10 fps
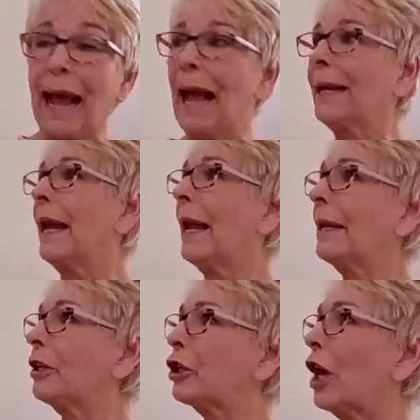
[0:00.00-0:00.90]
And
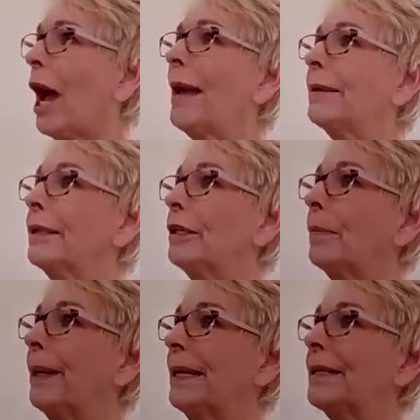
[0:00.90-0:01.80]
a child
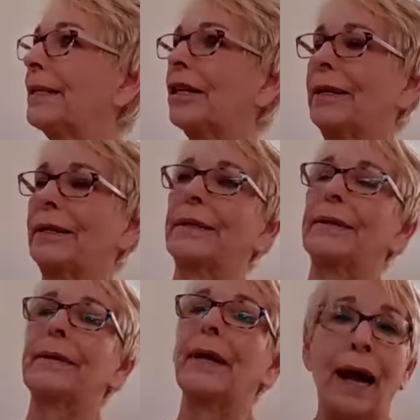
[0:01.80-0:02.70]
nearby started to
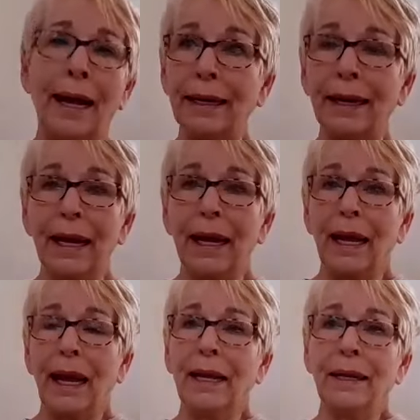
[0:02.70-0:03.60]
cry,
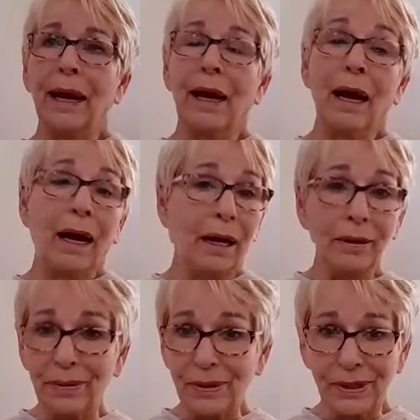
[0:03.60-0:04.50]
and I
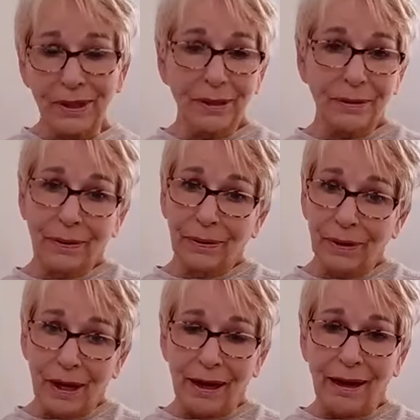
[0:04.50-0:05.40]
was still
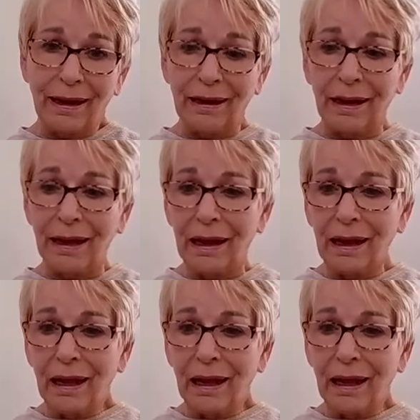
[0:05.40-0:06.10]
crying, and